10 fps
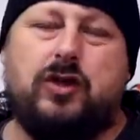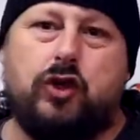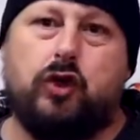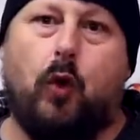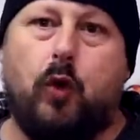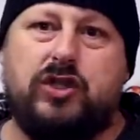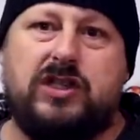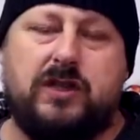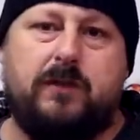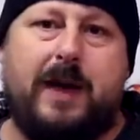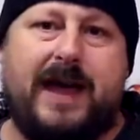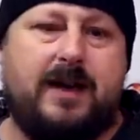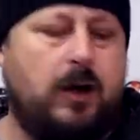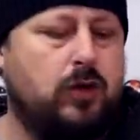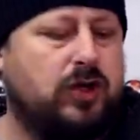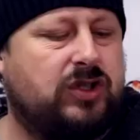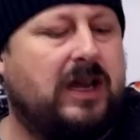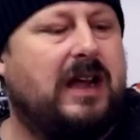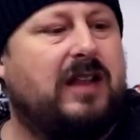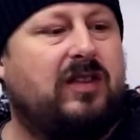sources of bad odors,
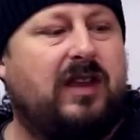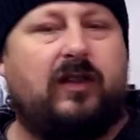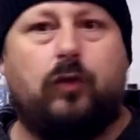this